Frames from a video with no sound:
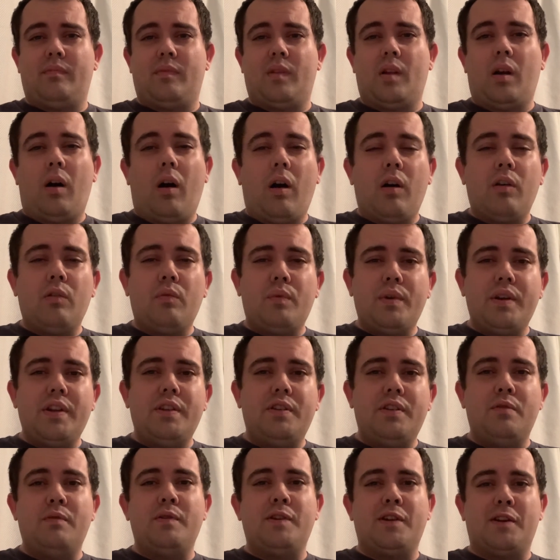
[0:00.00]
are we
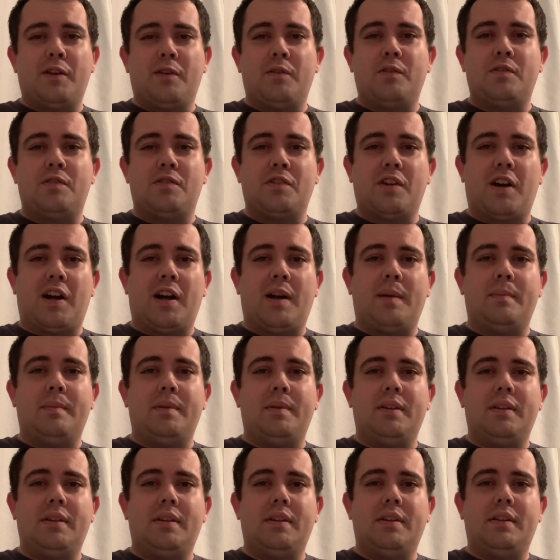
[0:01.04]
doing a good job
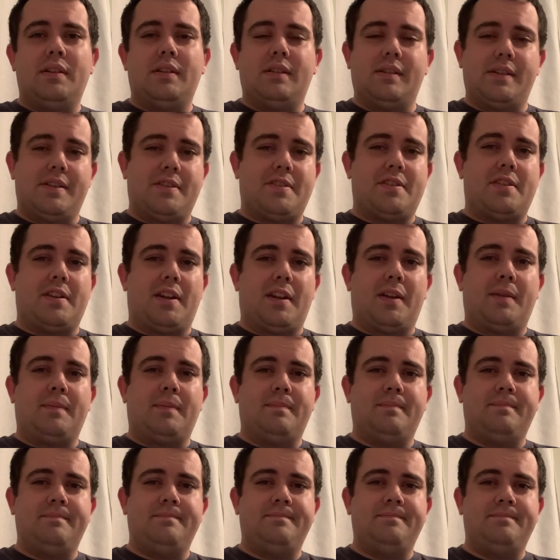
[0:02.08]
listening?
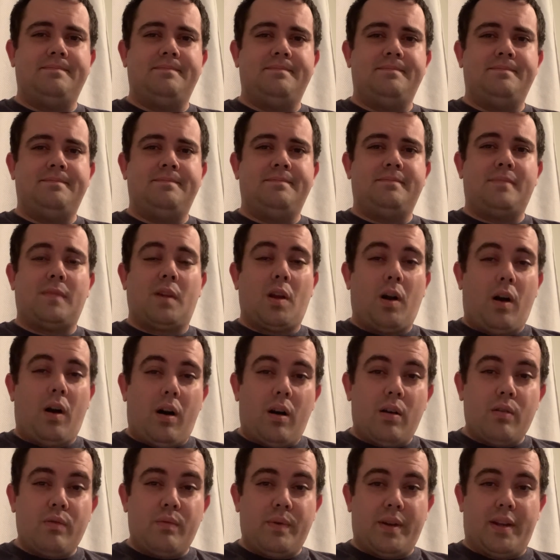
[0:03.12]

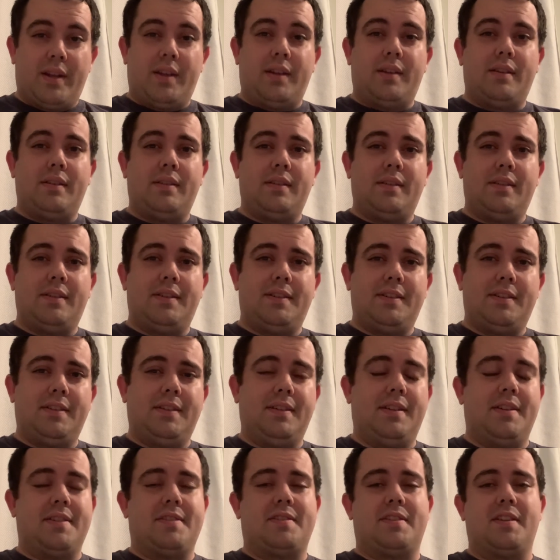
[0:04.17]
Are we
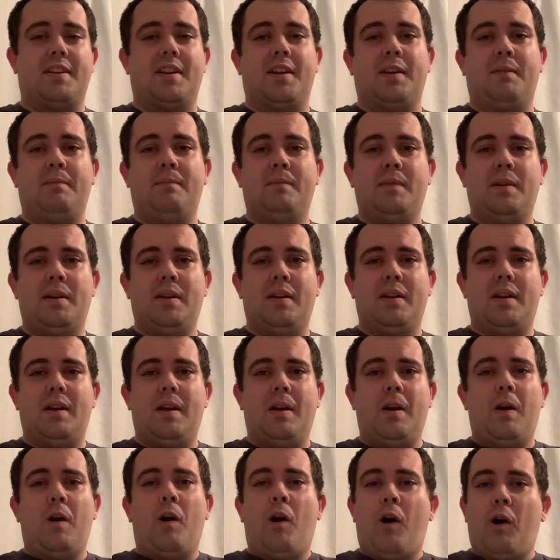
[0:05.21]
listening?
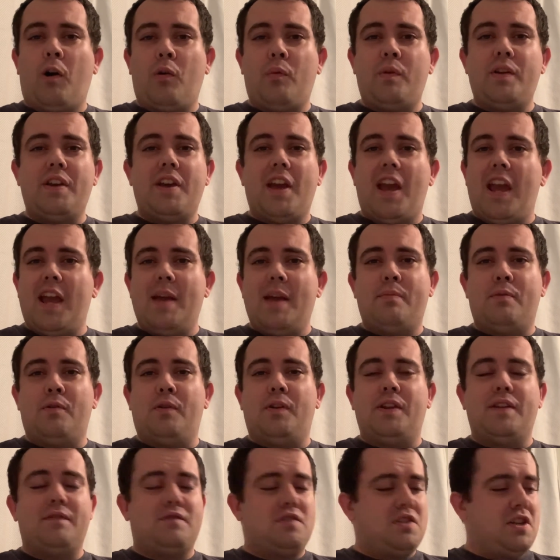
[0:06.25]
Are we able,
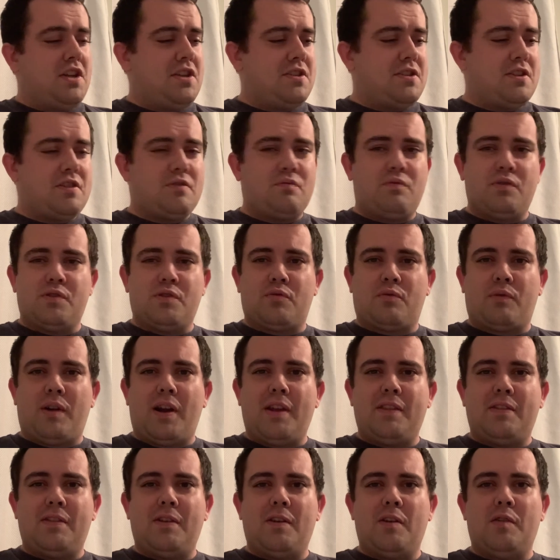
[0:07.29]
if Jesus was
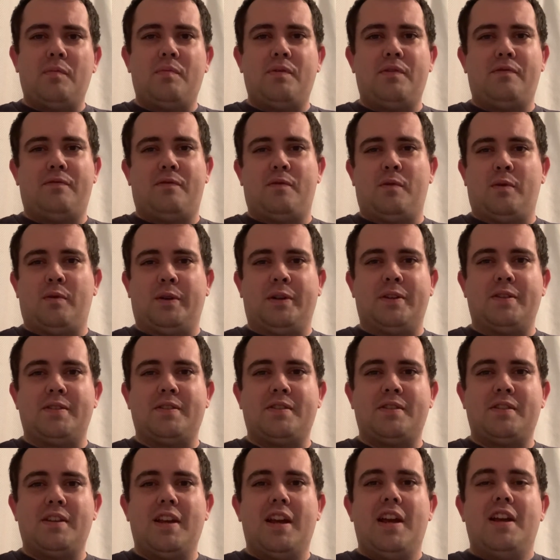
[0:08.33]
right there before
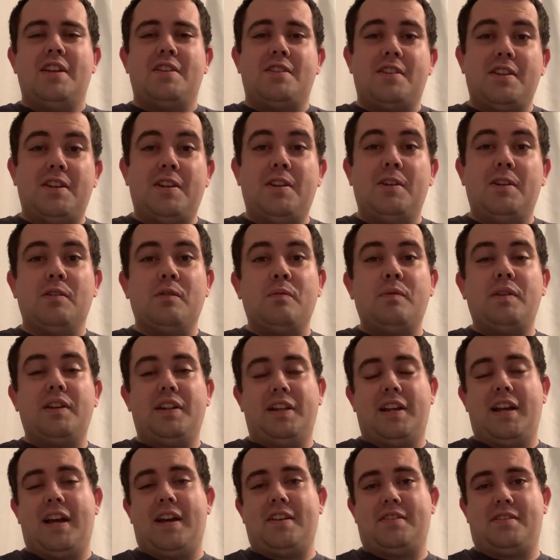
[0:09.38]
us, to hear what he
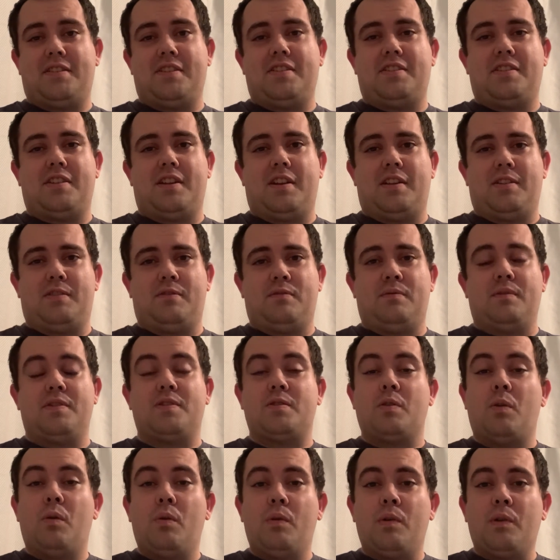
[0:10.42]
has to say to us?
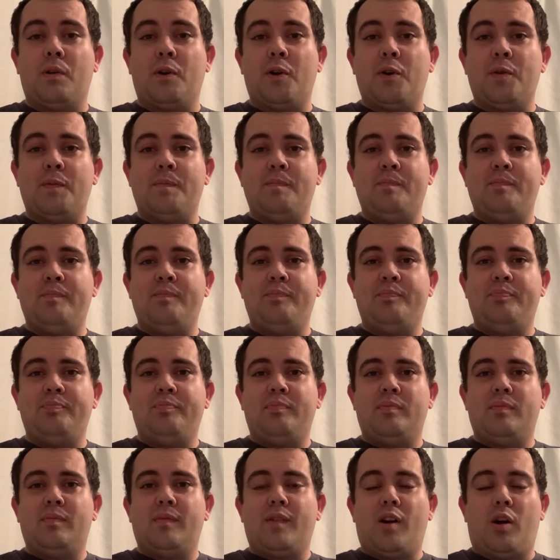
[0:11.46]
Or
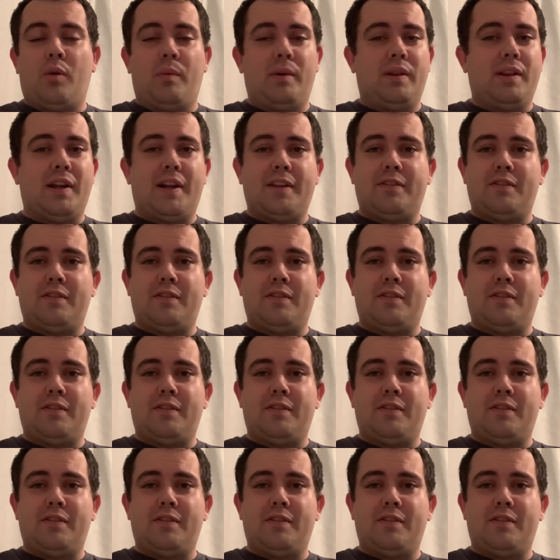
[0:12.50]
are we like